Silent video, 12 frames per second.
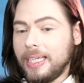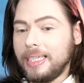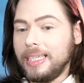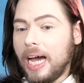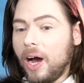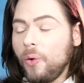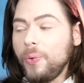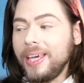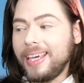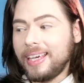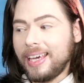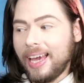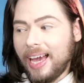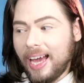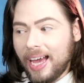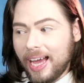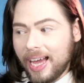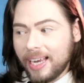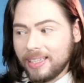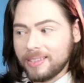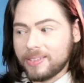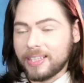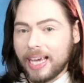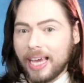now we can
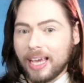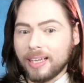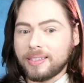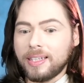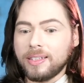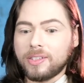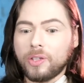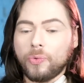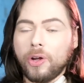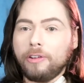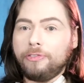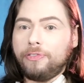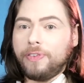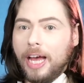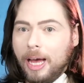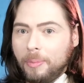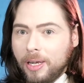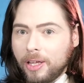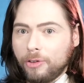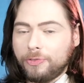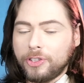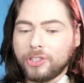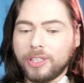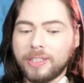say, since the royal family
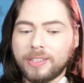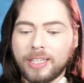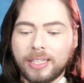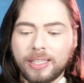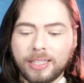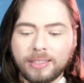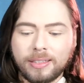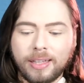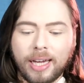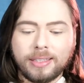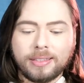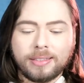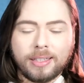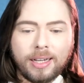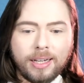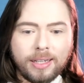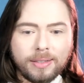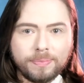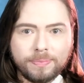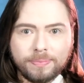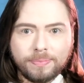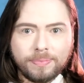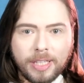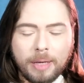officially said it, that...
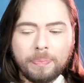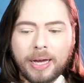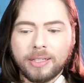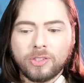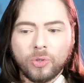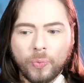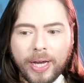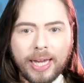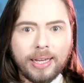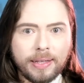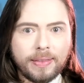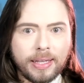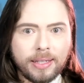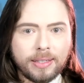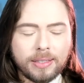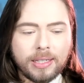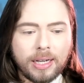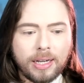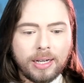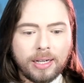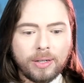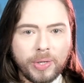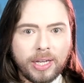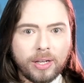he passed away. I think
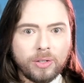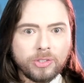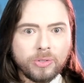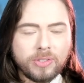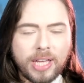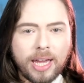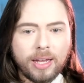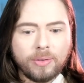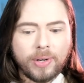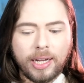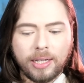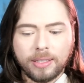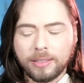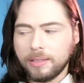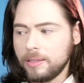we can also say it, right?